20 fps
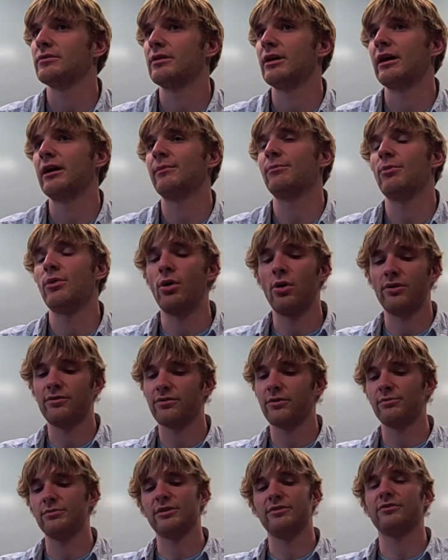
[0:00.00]
um, all
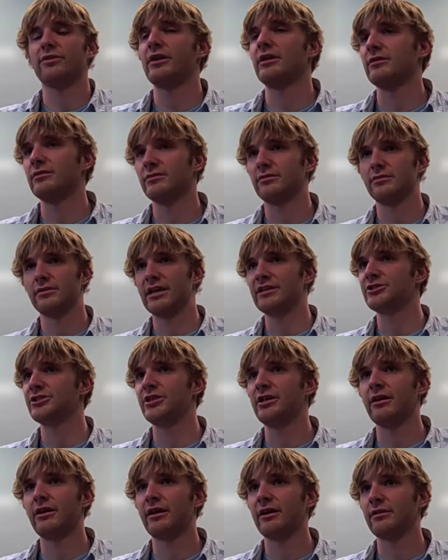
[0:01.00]
from different
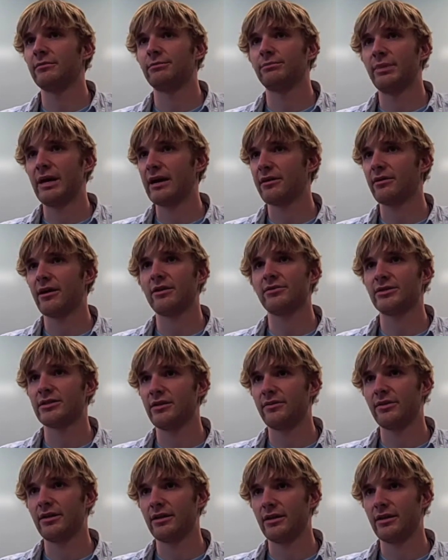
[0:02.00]
engineering backgrounds and mm-hmm.